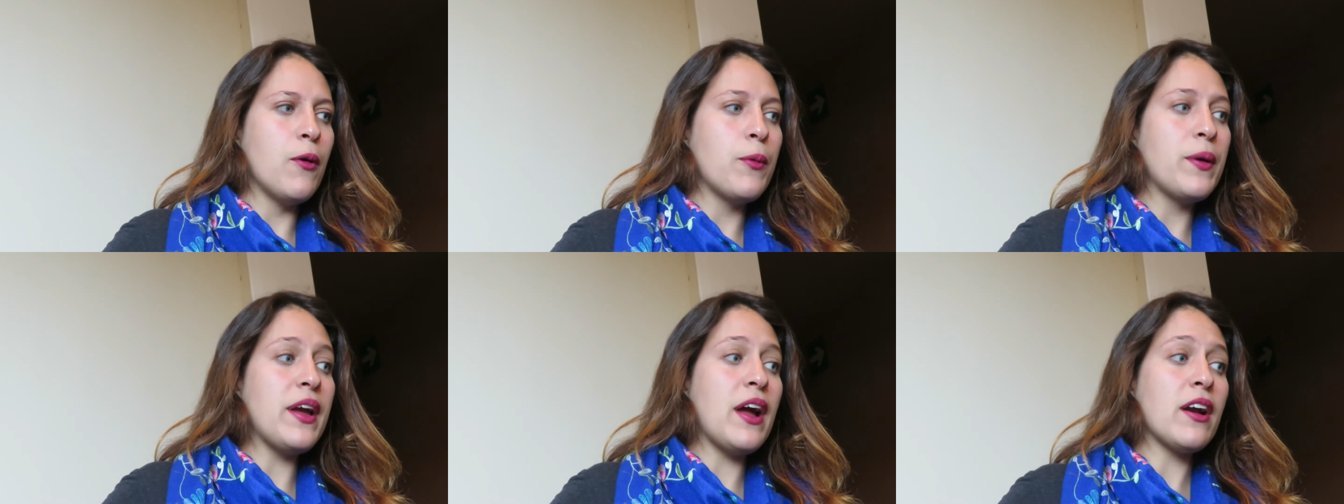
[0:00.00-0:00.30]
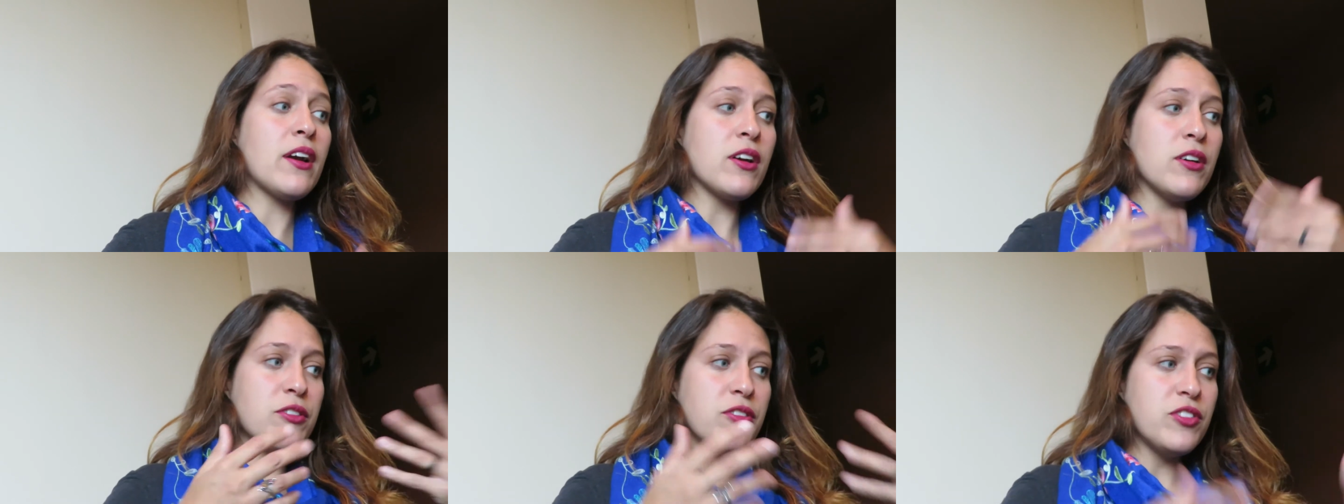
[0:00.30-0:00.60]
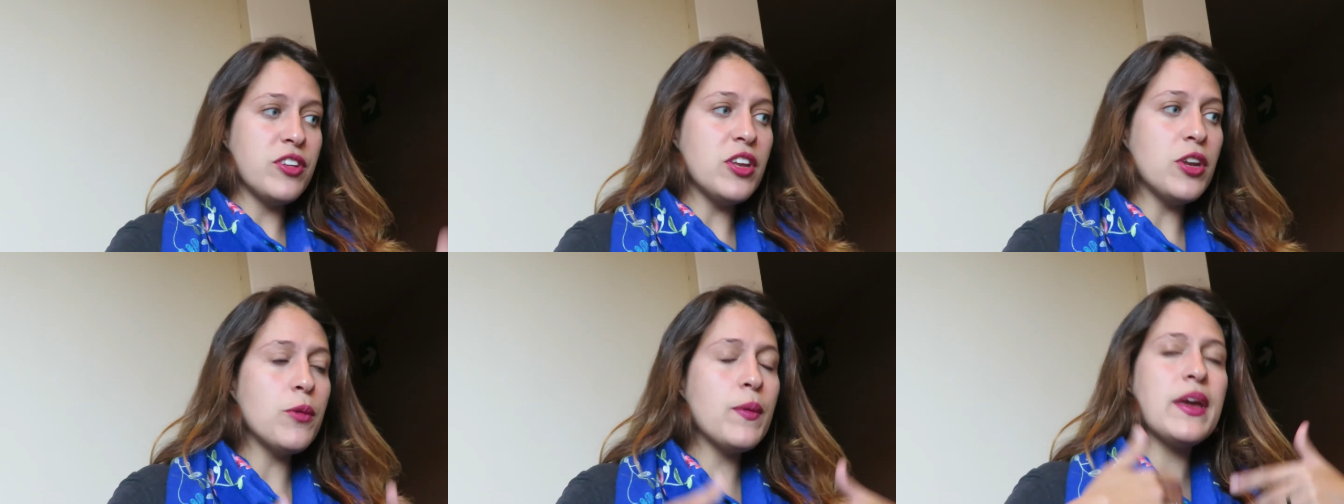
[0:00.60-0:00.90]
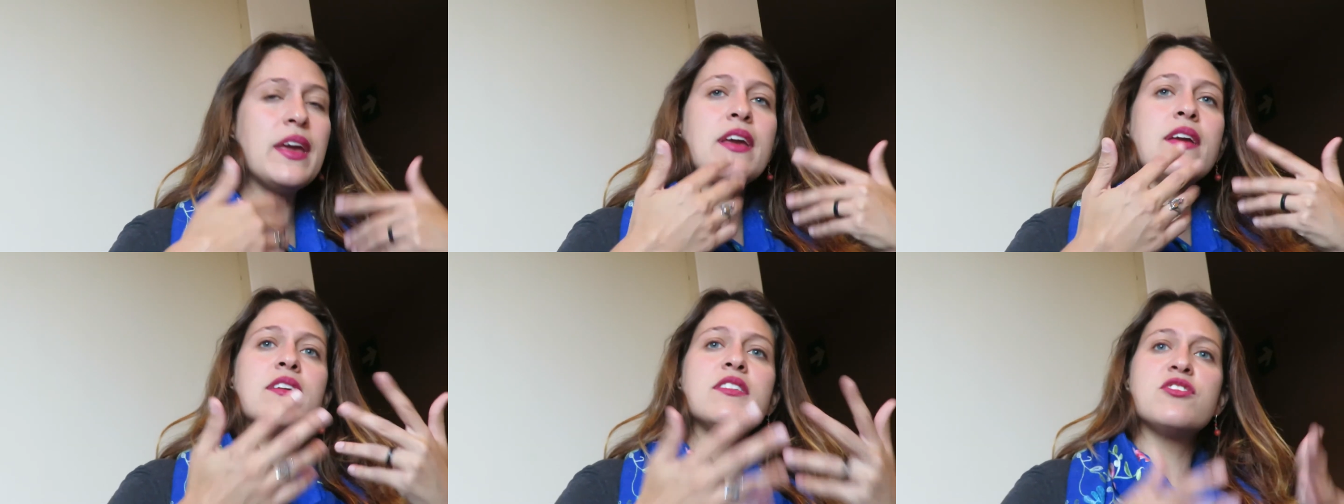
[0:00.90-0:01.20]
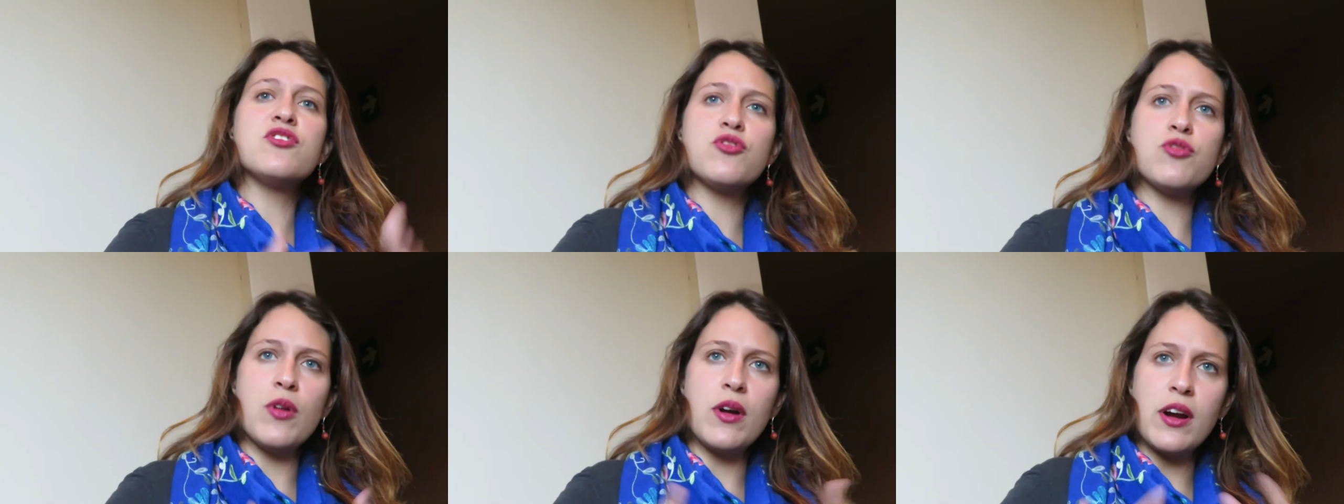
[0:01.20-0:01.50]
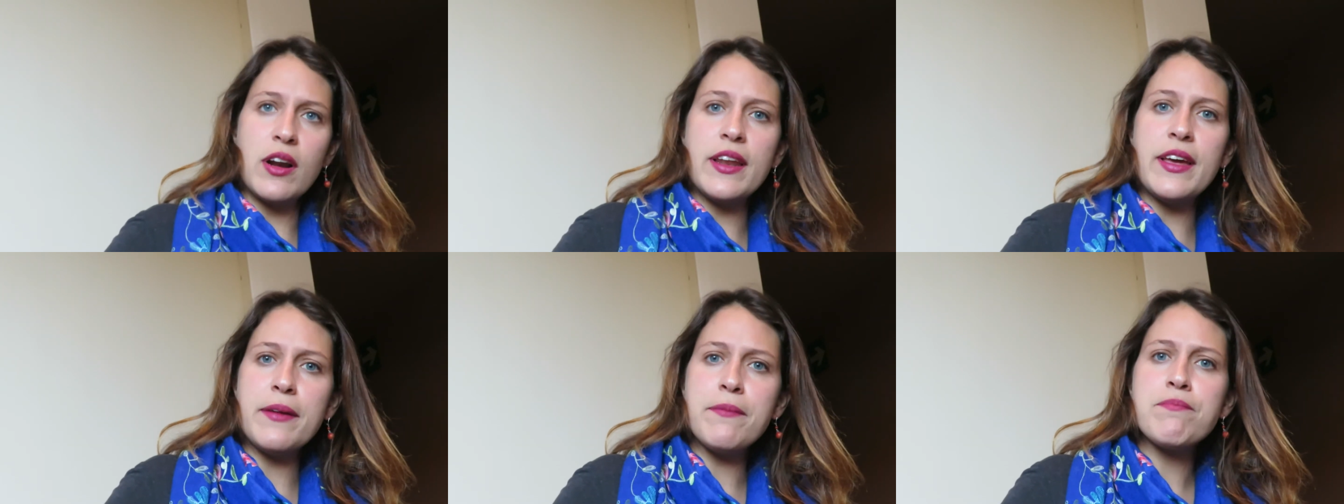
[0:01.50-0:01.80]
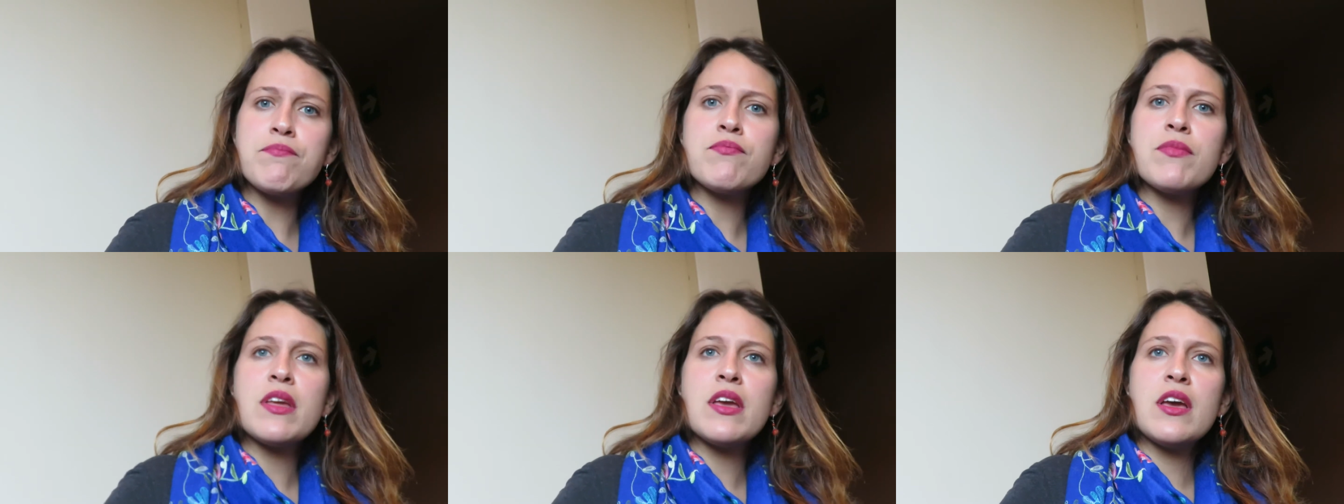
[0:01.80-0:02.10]
we are continuing
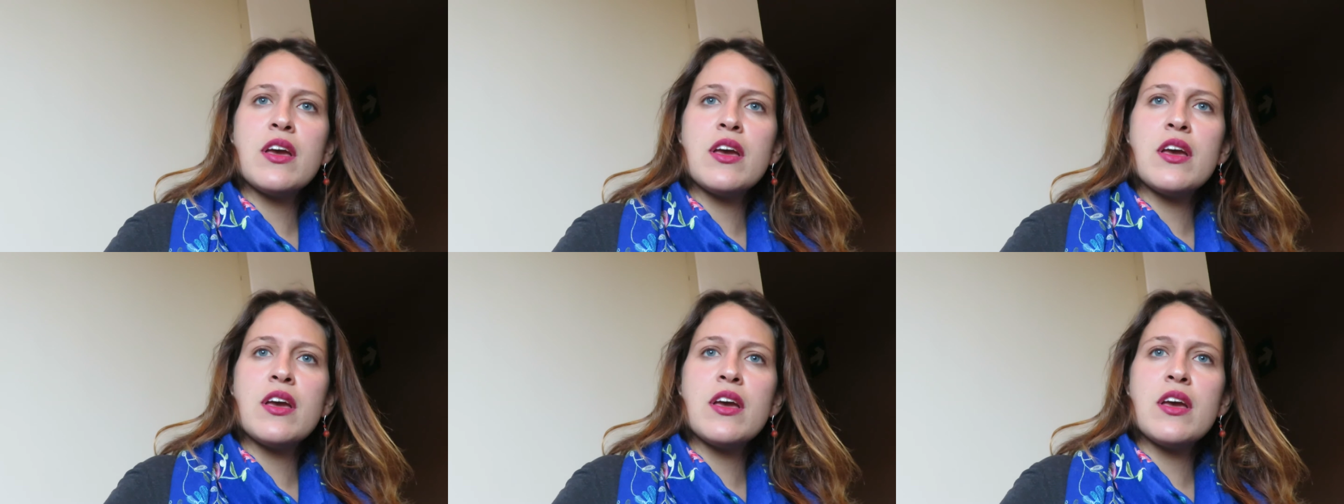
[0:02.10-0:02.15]
struggling